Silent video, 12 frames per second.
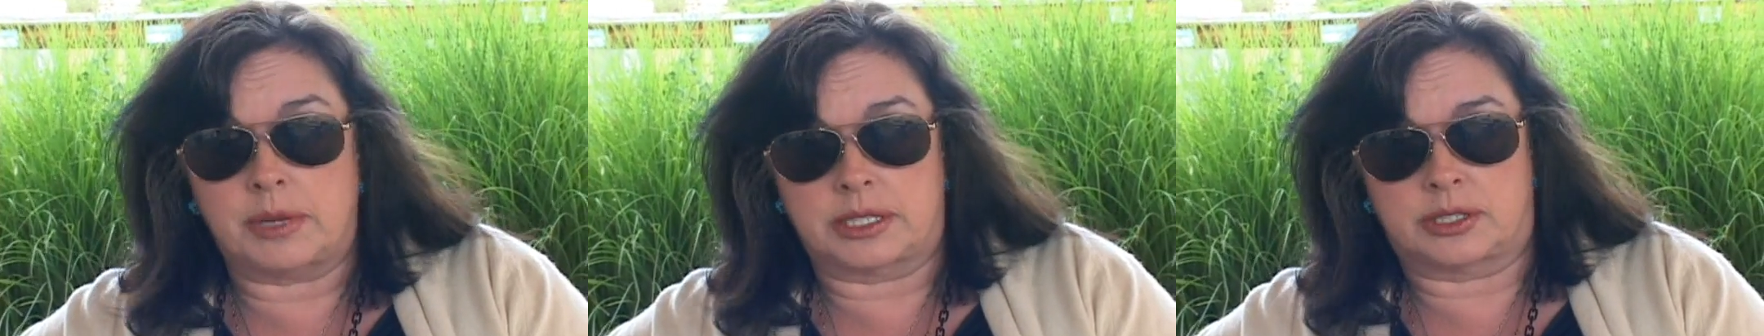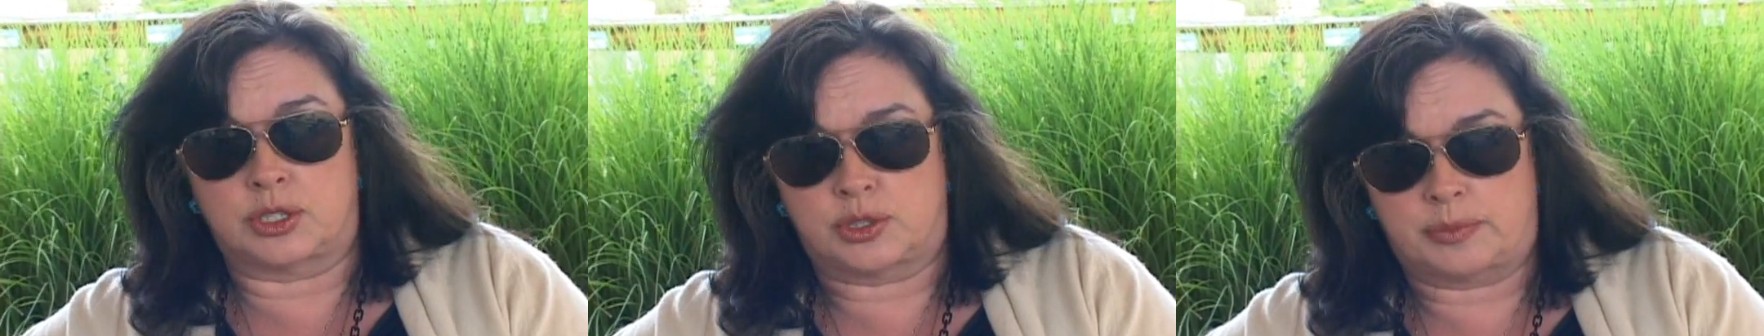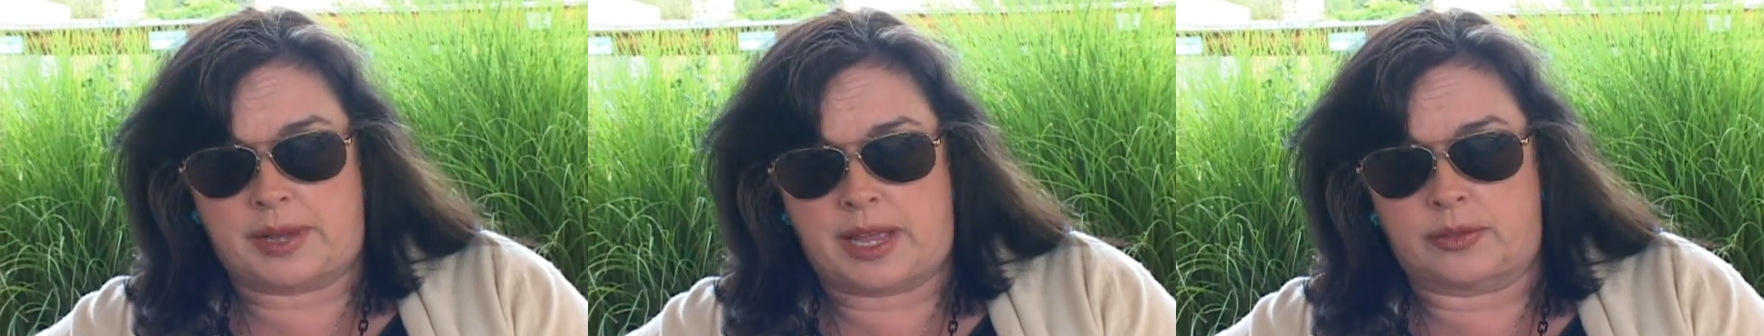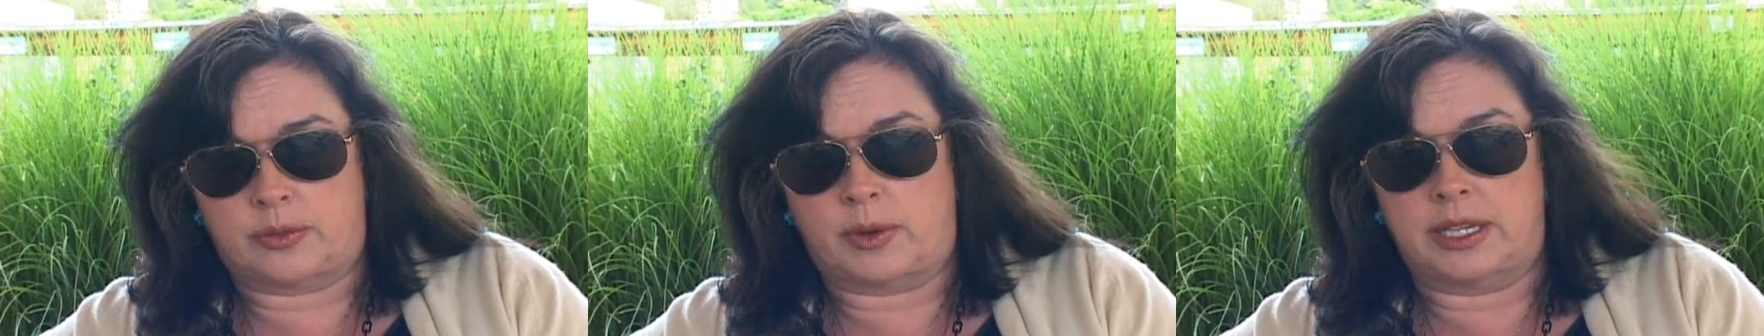messenger
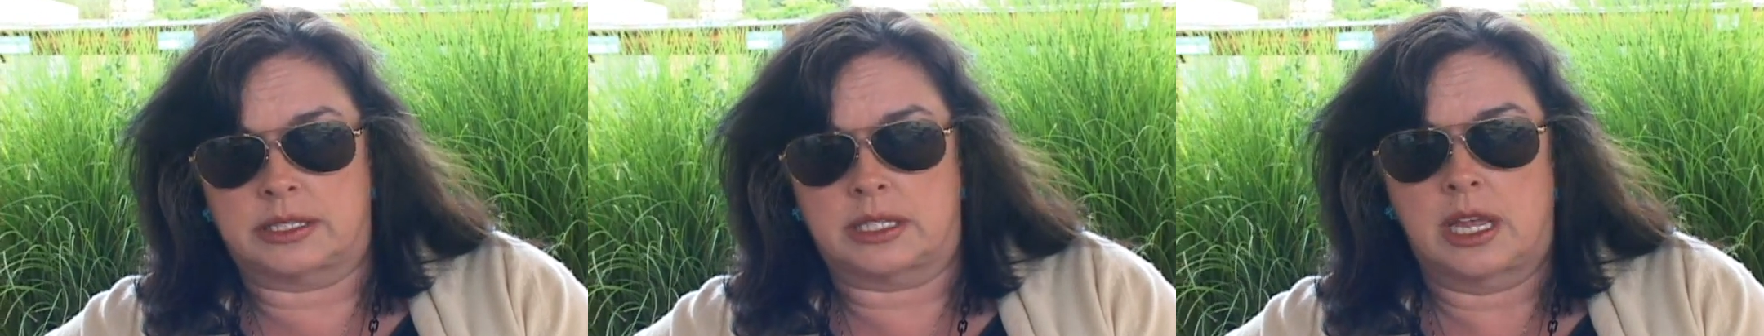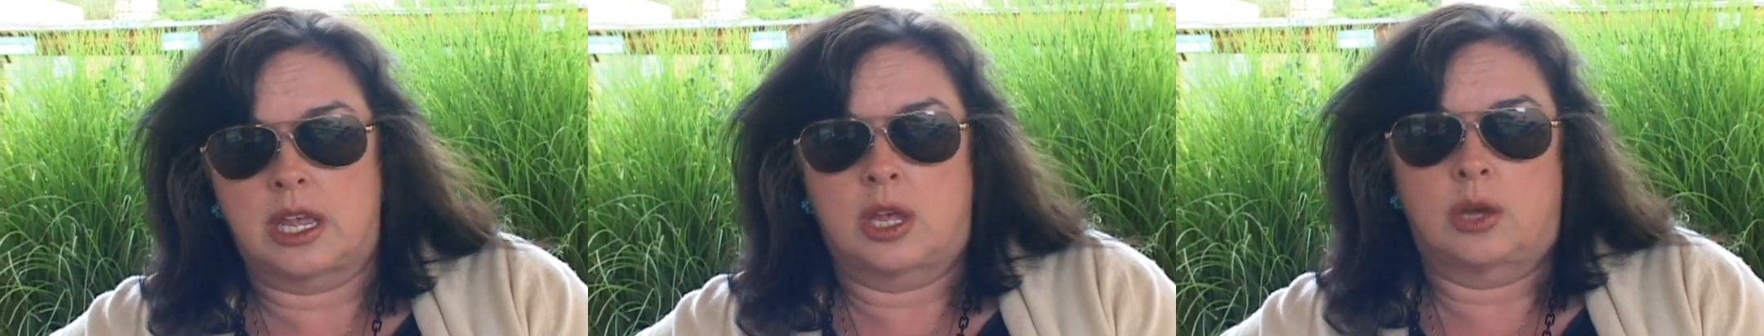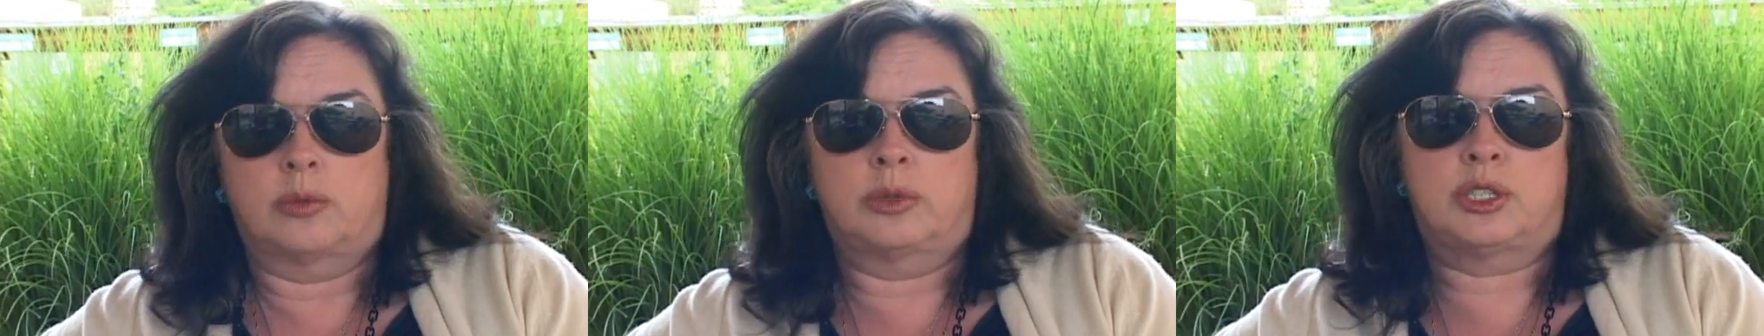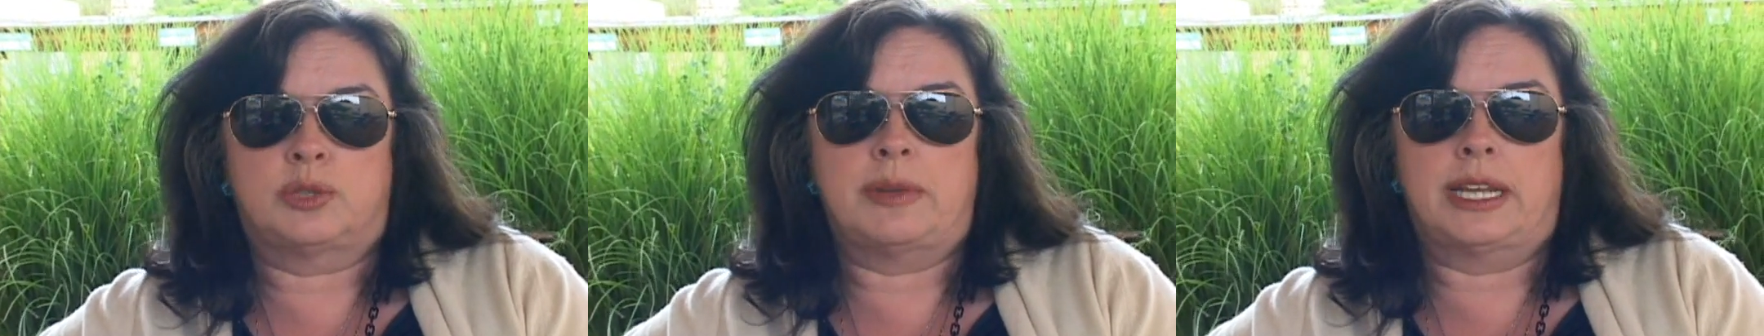pathways,
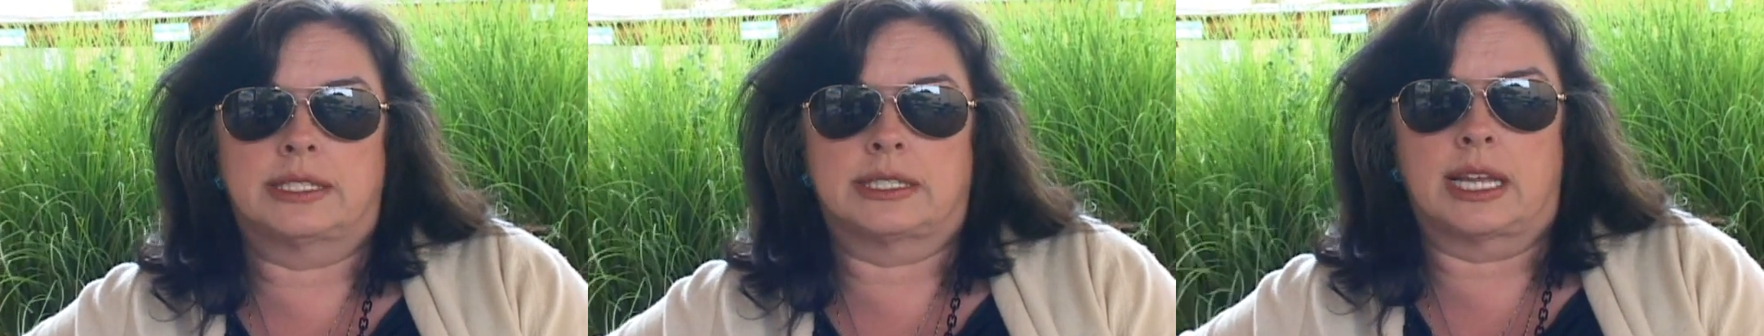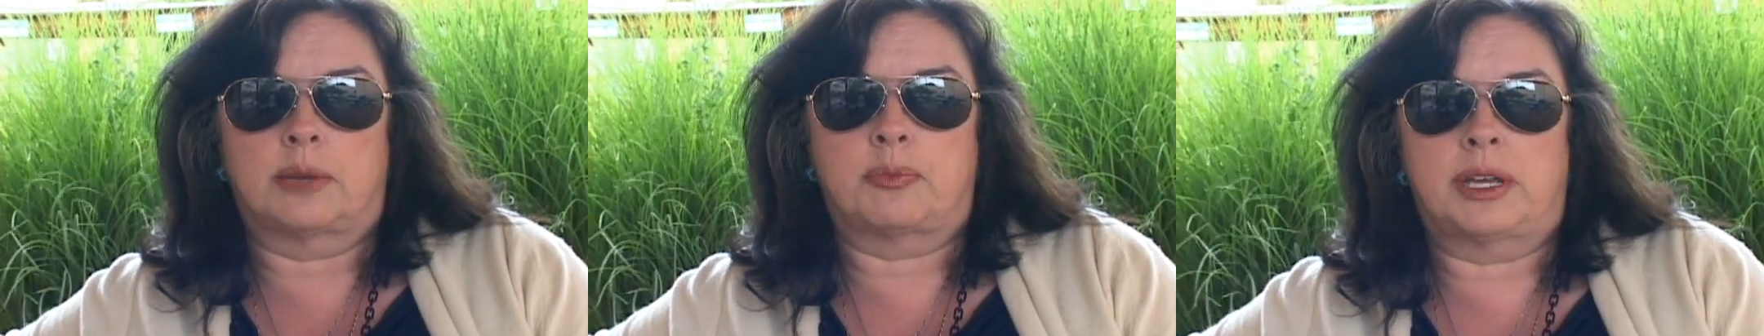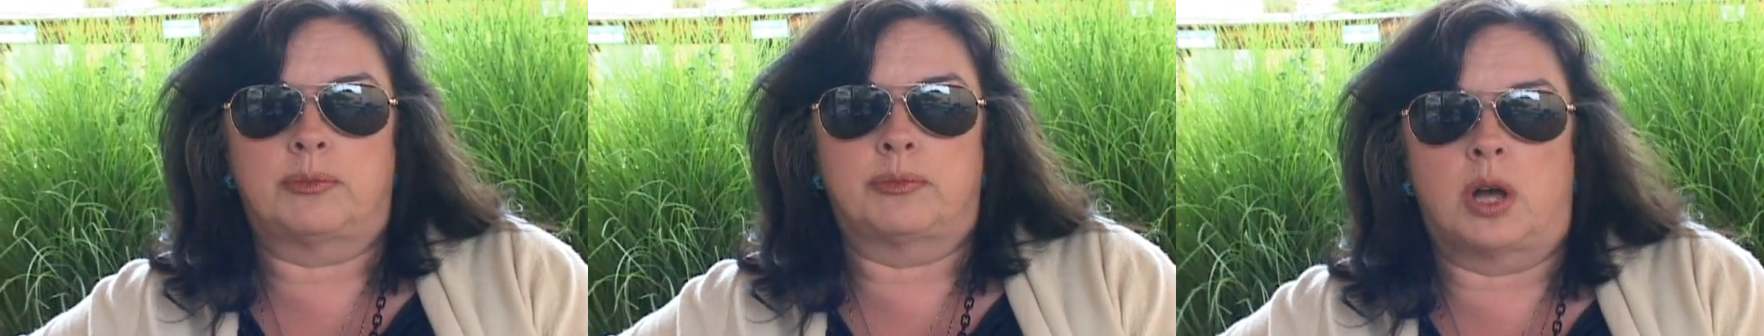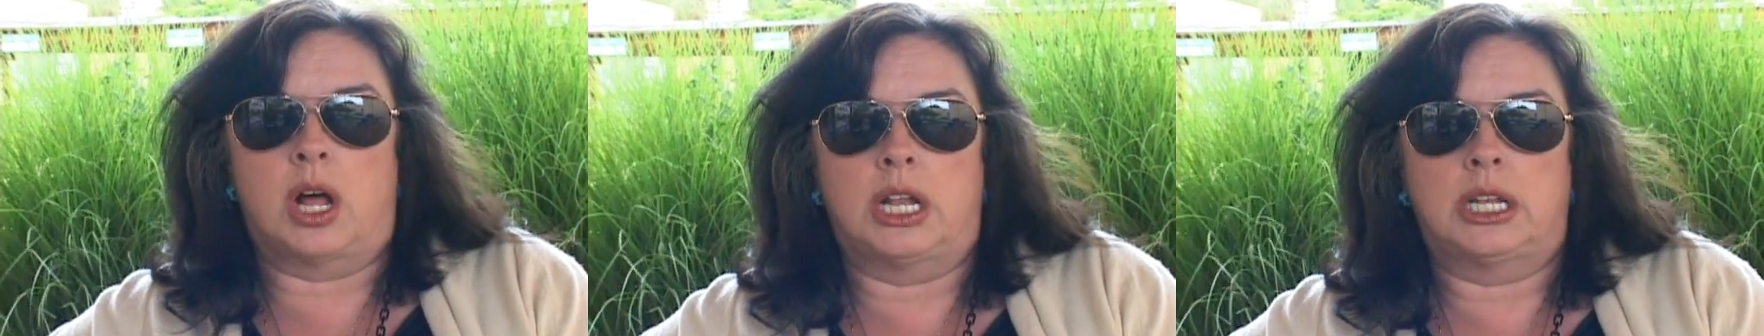which means like
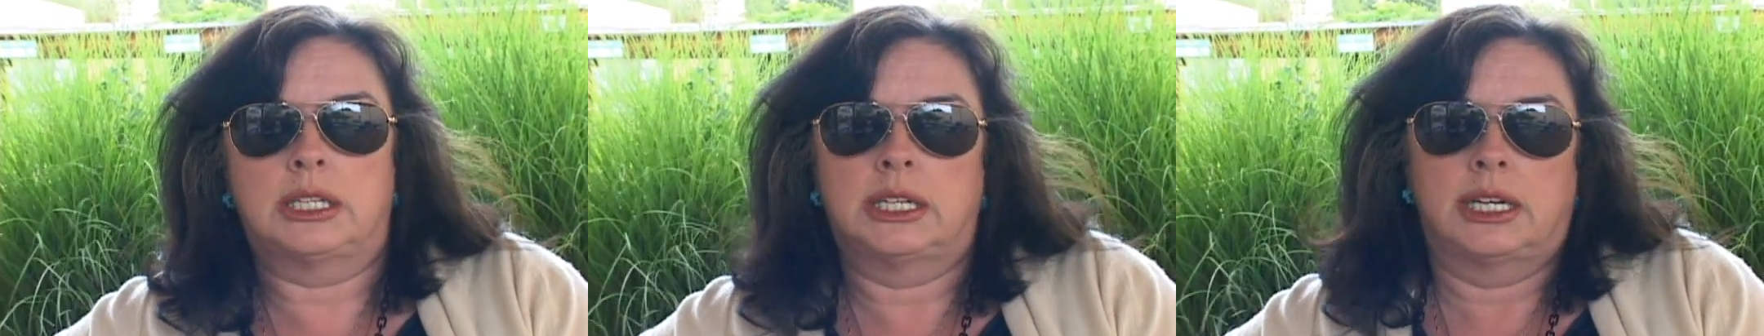pinball,